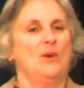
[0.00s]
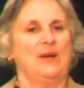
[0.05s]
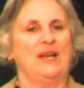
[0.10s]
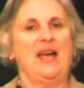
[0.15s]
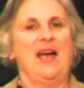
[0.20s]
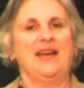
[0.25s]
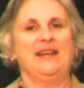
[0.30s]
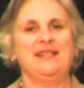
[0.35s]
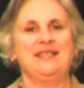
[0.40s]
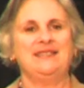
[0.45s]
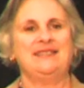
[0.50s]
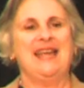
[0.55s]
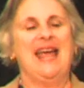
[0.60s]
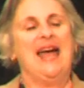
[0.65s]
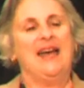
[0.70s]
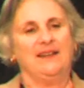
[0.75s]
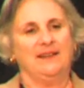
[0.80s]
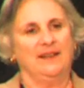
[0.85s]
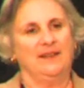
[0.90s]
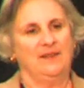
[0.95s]
it kind of
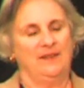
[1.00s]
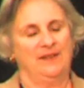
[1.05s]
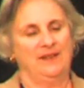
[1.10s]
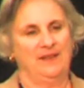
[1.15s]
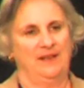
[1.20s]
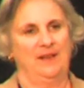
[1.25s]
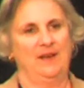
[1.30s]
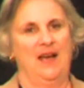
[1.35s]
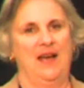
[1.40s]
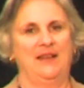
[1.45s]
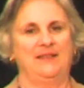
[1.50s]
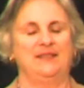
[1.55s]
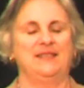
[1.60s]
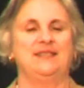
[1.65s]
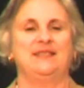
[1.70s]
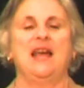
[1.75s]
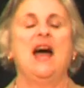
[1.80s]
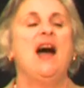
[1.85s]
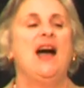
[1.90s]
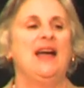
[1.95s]
sat on the
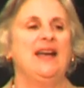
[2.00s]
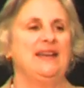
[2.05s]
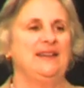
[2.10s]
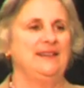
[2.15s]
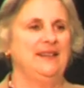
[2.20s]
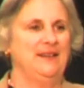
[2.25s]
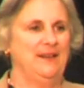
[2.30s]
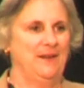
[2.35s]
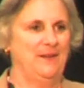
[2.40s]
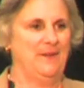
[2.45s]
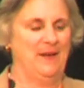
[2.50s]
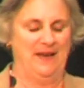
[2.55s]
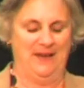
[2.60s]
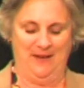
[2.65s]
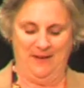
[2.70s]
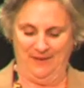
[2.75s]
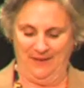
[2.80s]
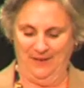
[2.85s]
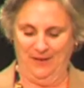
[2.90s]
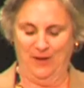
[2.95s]
side
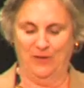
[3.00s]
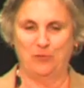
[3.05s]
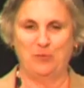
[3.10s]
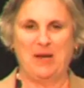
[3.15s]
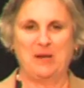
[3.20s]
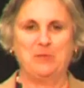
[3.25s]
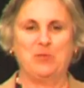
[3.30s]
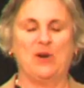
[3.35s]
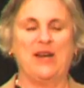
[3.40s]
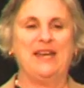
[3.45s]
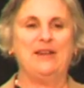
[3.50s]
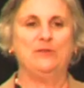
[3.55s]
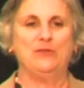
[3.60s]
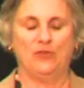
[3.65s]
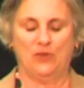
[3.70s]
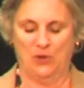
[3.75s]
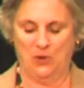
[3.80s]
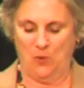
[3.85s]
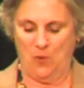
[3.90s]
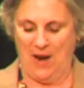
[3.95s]
of my brain
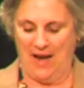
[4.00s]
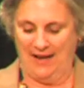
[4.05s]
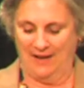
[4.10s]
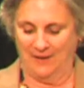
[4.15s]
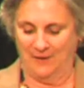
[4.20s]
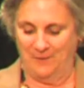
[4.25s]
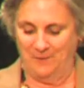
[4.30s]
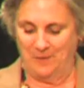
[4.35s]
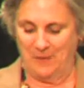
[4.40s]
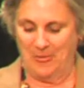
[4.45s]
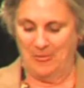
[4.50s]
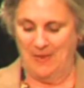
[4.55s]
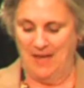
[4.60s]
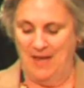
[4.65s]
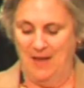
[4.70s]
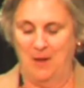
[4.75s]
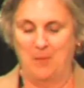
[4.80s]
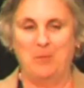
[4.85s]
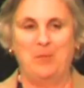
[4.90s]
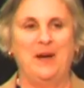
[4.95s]
for a while,
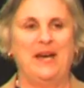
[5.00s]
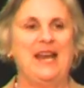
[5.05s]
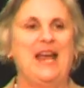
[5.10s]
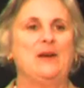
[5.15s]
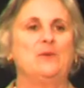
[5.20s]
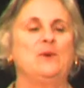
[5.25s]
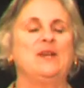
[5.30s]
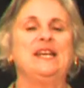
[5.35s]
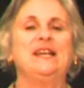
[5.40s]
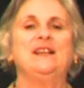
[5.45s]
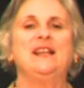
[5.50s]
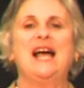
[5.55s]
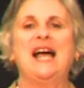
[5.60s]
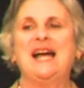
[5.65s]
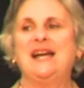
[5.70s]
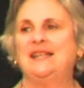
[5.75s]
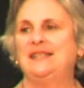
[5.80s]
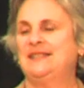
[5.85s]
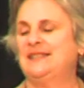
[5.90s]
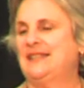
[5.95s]
but I
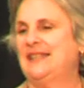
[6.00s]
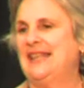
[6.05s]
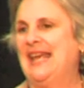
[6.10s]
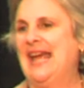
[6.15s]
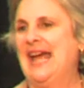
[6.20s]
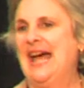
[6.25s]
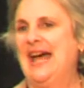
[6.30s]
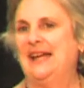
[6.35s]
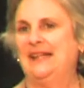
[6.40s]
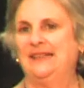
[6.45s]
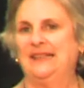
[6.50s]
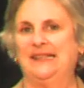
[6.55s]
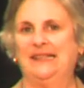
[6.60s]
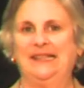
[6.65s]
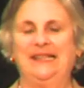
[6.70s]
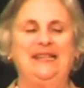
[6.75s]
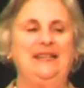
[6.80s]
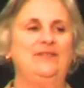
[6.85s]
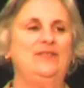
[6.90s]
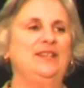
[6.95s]
realized that
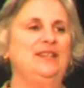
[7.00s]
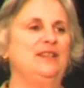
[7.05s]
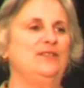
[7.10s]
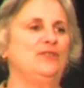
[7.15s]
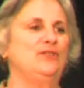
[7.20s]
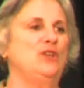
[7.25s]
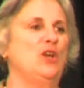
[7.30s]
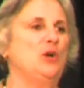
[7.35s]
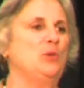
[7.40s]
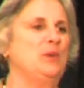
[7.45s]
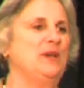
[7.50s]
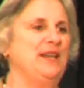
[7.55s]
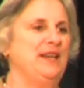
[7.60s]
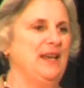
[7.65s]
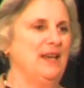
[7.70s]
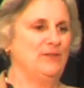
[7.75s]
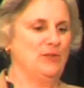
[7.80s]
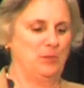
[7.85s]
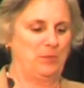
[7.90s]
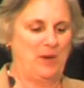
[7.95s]
even if nobody
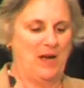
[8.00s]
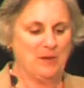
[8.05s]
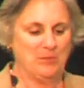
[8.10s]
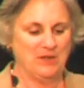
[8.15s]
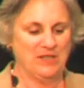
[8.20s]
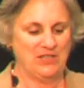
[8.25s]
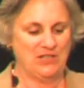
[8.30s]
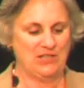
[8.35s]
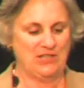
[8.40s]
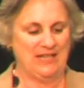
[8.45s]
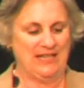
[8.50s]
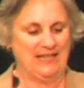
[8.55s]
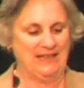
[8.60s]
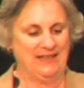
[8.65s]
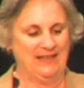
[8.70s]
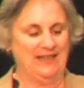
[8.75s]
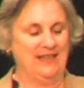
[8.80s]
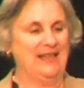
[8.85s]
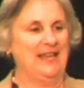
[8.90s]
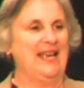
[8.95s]
ever published it,
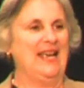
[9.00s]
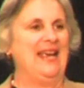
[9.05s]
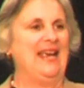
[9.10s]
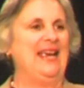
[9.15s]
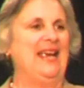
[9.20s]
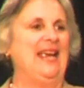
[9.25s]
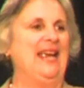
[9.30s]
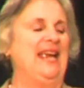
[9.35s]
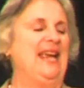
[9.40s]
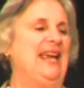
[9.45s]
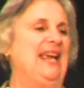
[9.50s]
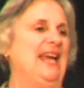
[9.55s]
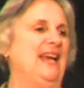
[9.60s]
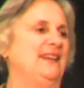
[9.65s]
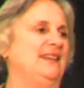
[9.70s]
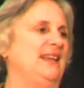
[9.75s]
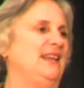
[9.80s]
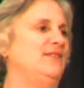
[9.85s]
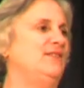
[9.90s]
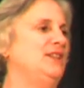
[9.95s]

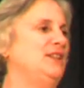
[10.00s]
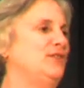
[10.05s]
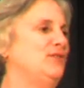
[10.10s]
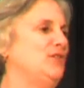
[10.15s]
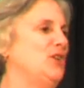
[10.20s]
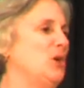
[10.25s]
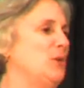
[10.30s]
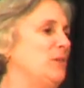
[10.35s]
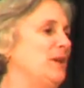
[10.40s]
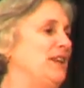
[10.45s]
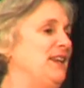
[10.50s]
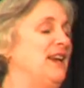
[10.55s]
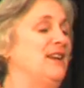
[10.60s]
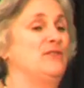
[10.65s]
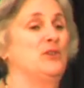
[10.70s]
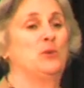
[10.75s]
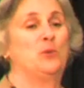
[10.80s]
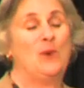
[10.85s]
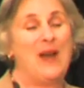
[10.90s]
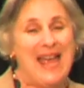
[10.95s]
and even if nobody
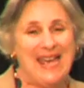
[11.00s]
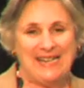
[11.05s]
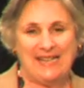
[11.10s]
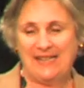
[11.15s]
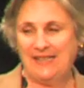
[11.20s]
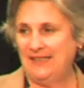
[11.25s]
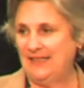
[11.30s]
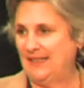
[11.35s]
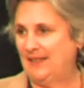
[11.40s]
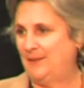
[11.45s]
ever read it,